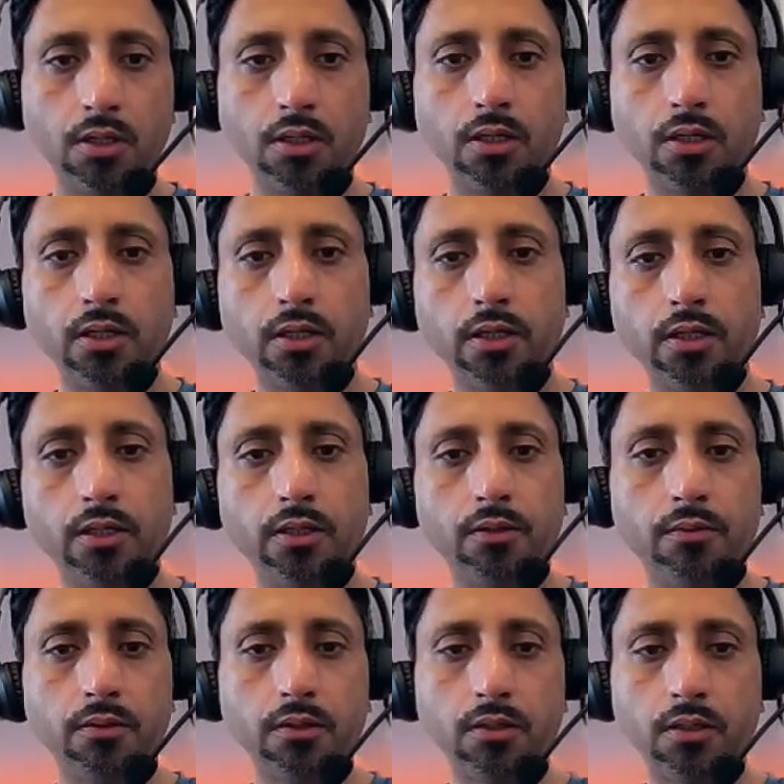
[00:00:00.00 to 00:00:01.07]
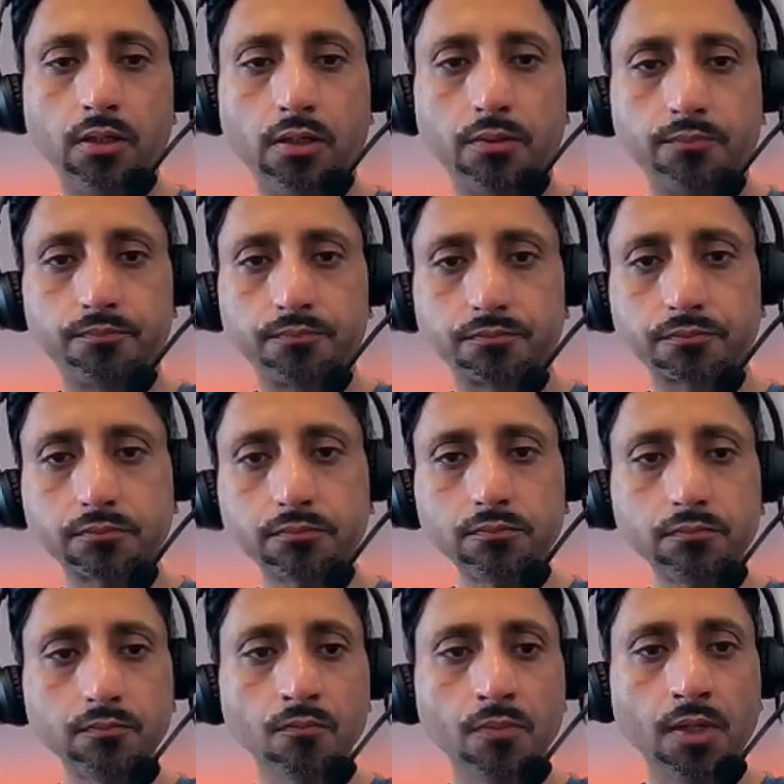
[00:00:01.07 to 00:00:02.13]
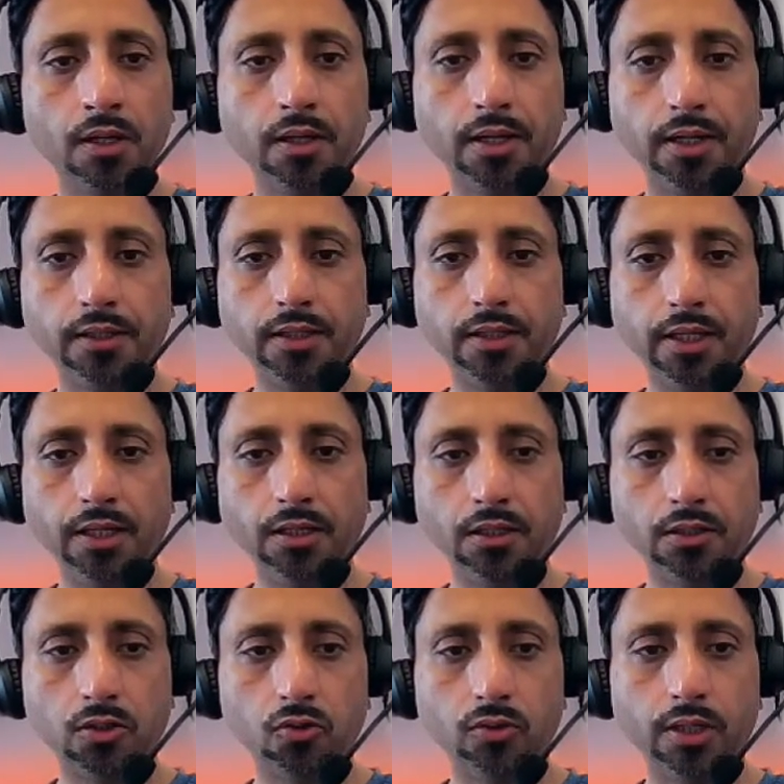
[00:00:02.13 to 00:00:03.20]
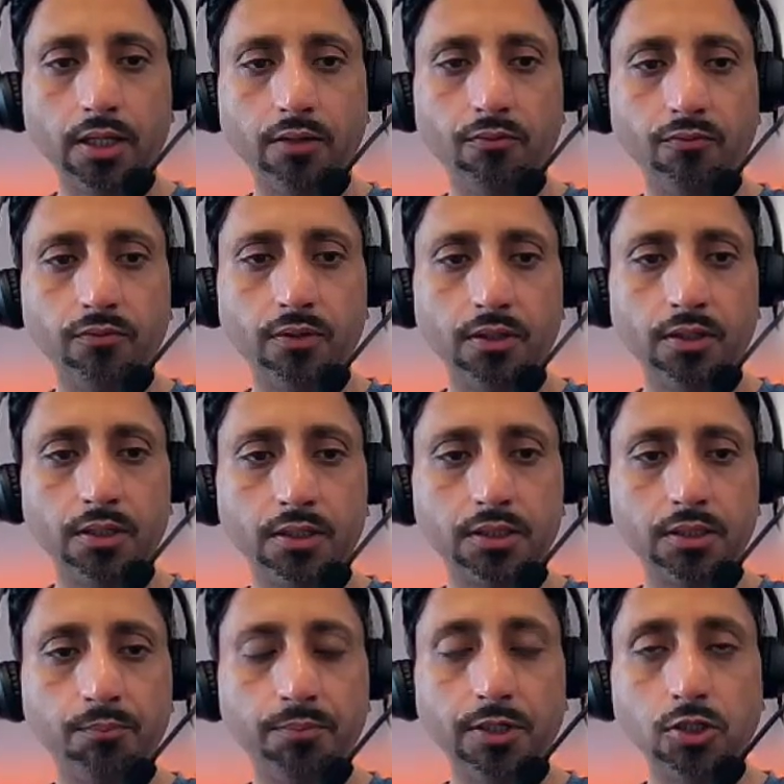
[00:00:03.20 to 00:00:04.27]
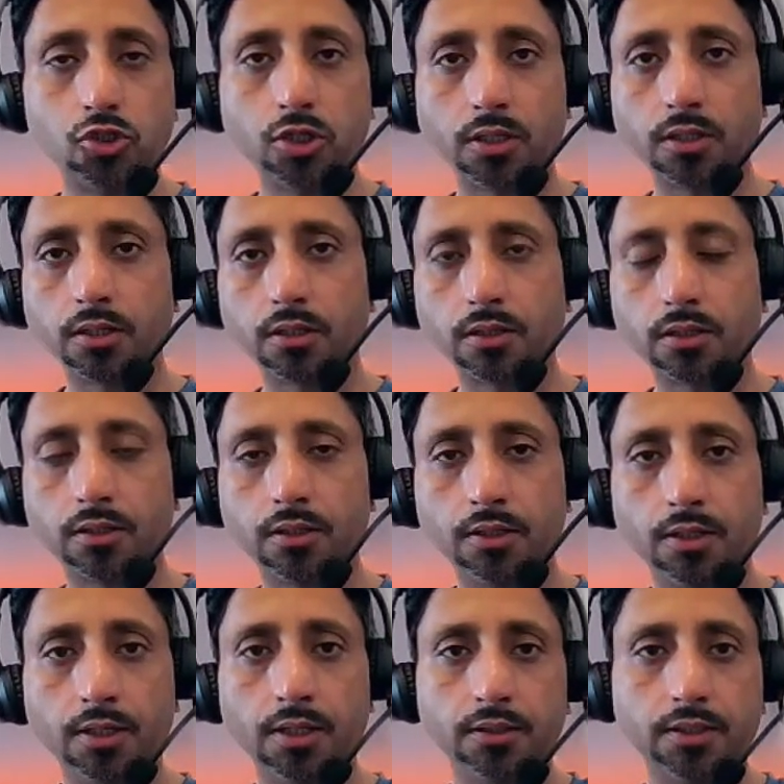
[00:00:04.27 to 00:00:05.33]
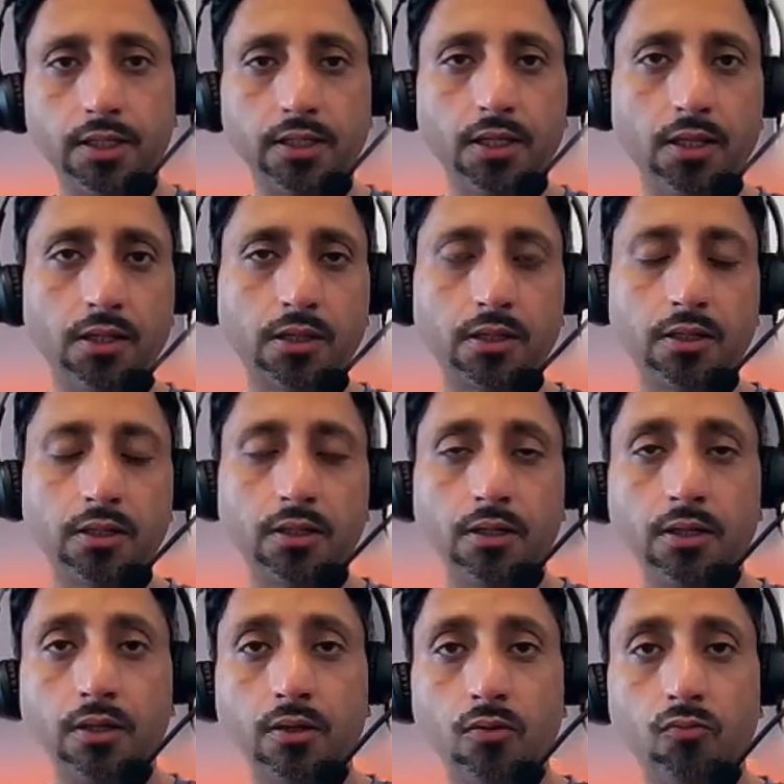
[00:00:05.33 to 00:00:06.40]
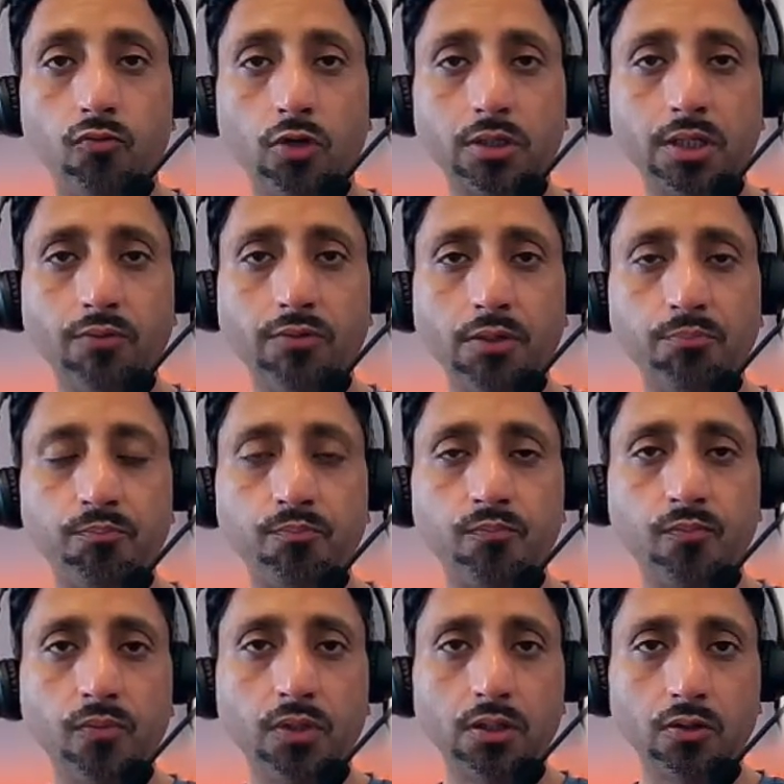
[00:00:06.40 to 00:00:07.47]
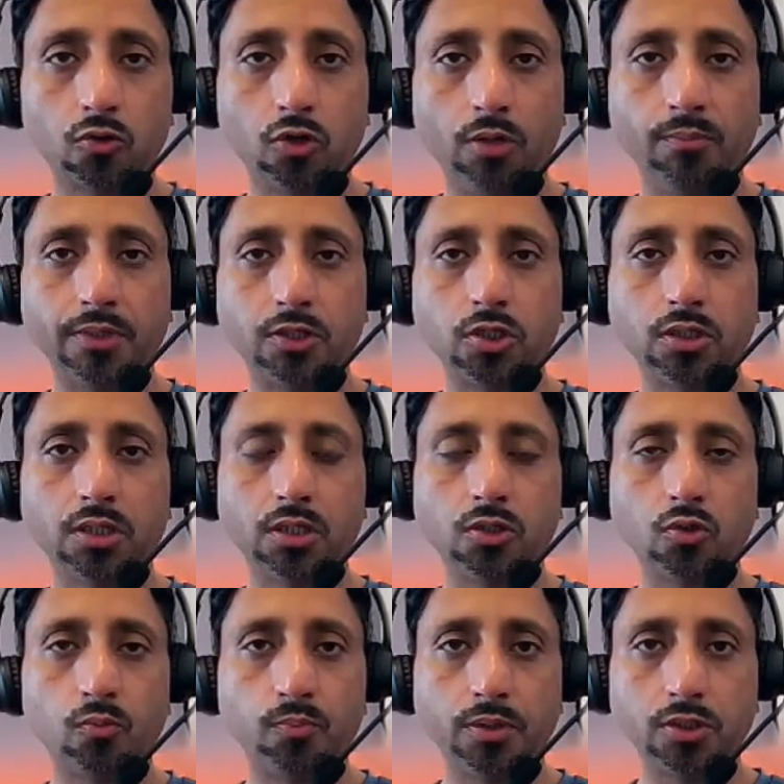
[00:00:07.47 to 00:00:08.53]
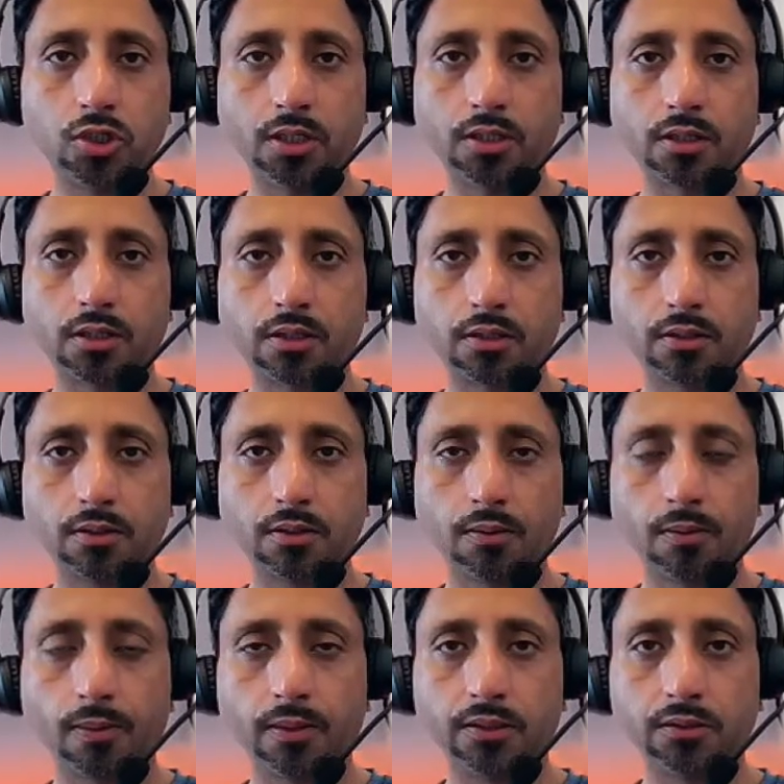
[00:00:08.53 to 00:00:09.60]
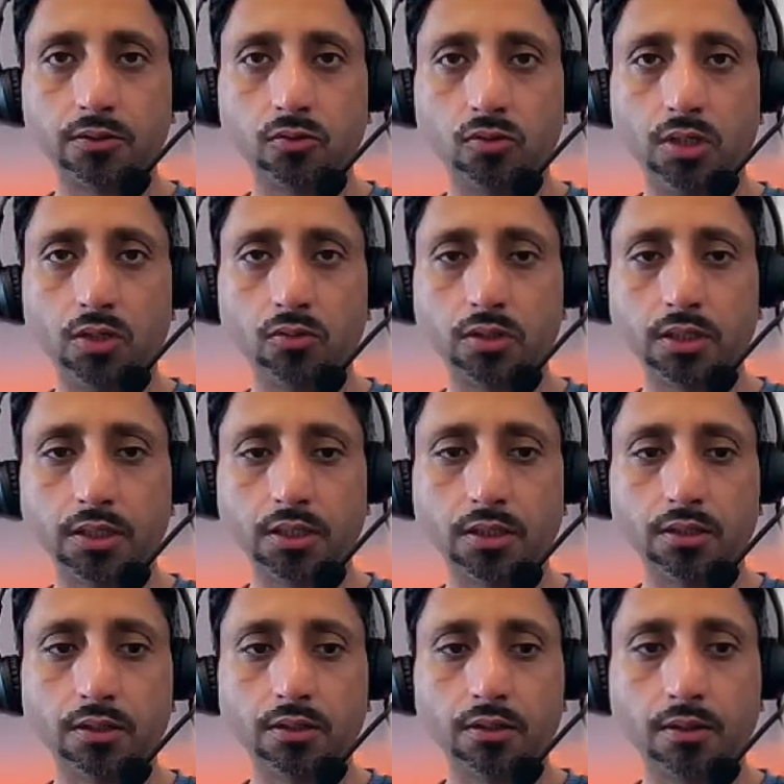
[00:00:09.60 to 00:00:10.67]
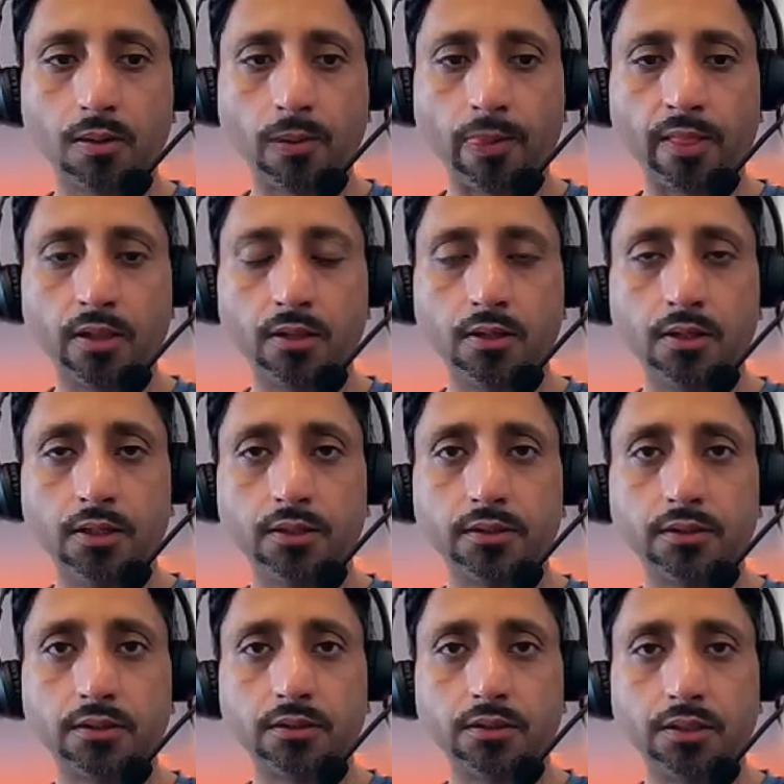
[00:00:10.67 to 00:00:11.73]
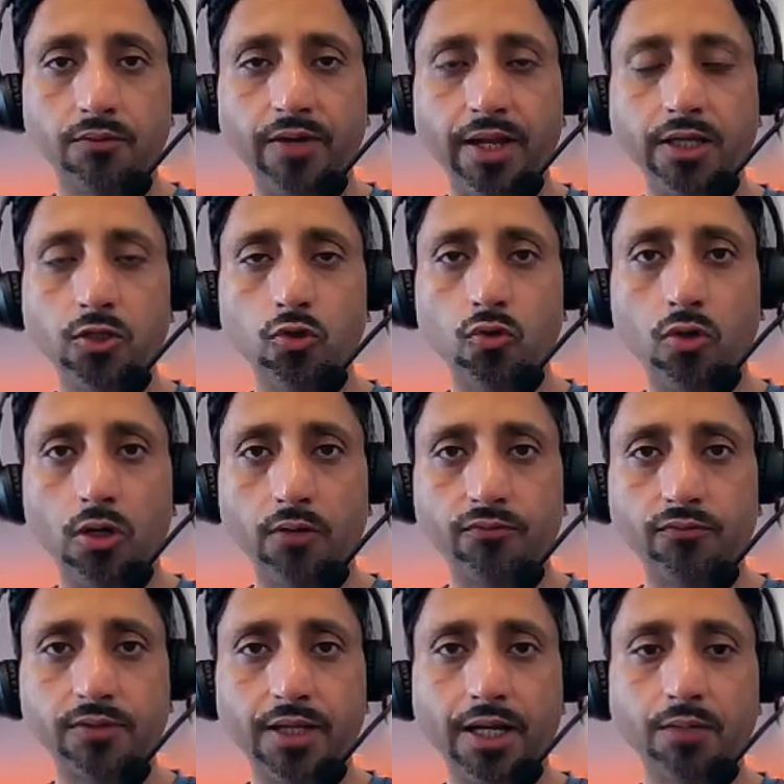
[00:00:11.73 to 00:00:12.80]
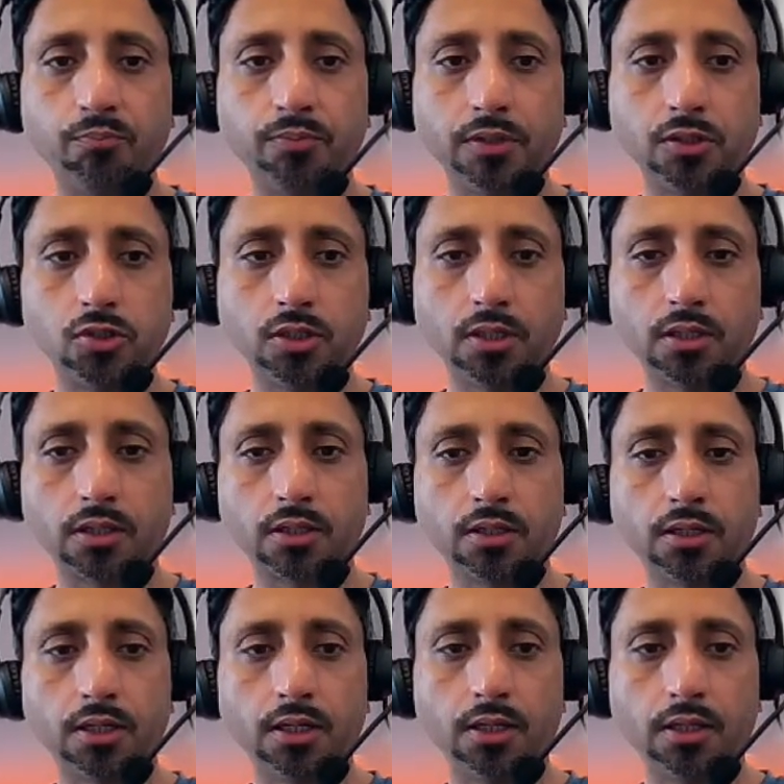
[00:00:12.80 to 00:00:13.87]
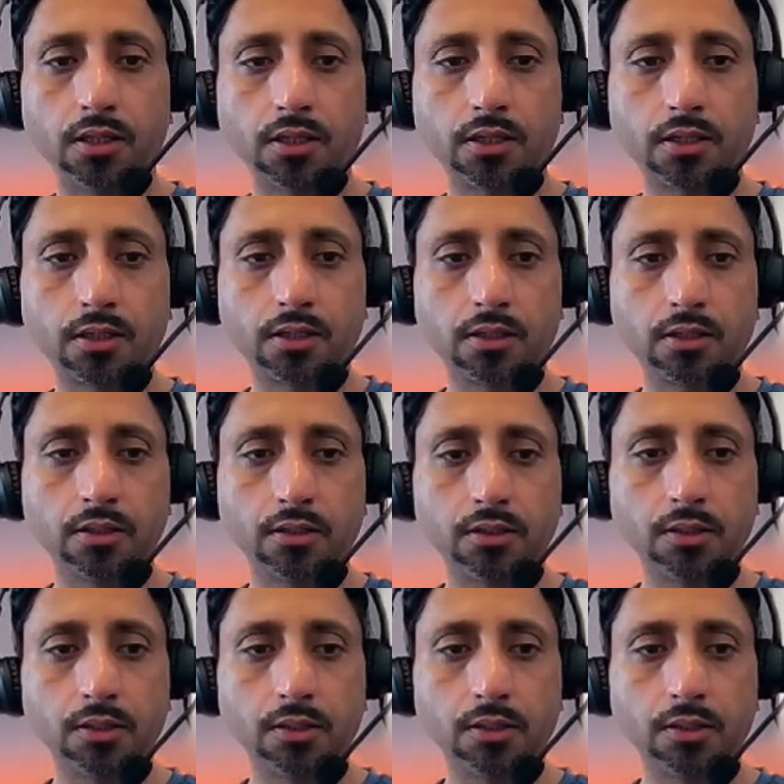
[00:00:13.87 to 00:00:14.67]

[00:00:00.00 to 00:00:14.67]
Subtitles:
Uh, and then you have the purchases, that is whatever raw material you purchase throughout the year, the value of that purchase is the